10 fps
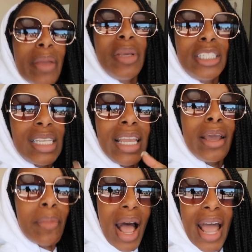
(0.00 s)
may be
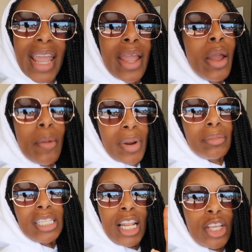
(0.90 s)
TMI, but
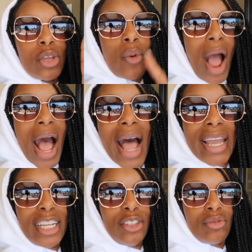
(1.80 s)
I'm telling you,
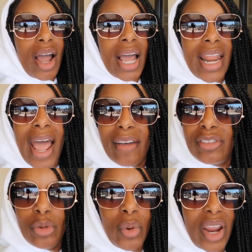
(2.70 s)
I do not
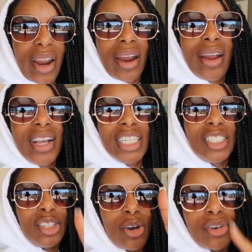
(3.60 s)
have to wear
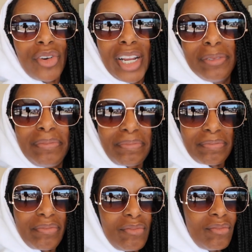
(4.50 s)
deodorant.
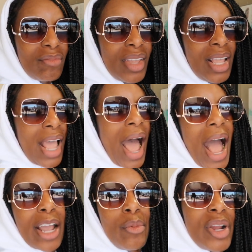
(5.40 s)

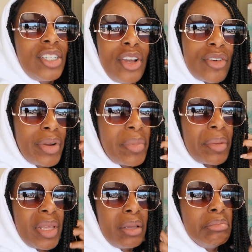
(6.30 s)
I could wear deodorant
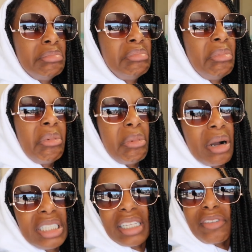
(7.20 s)
maybe
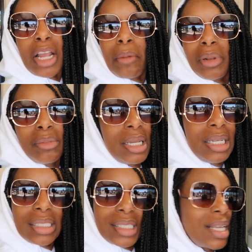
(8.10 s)
once every couple of
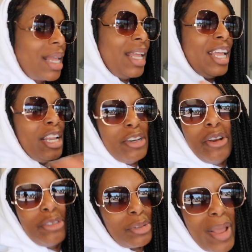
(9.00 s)
weeks.
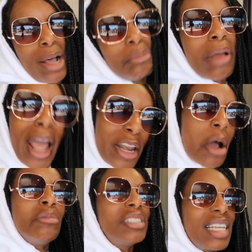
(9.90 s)
No smell. I
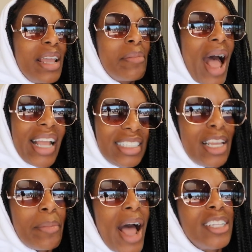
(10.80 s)
know,
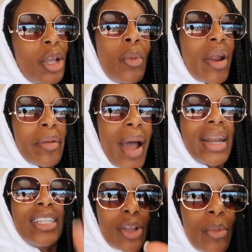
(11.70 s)
TMI. Don't worry about it.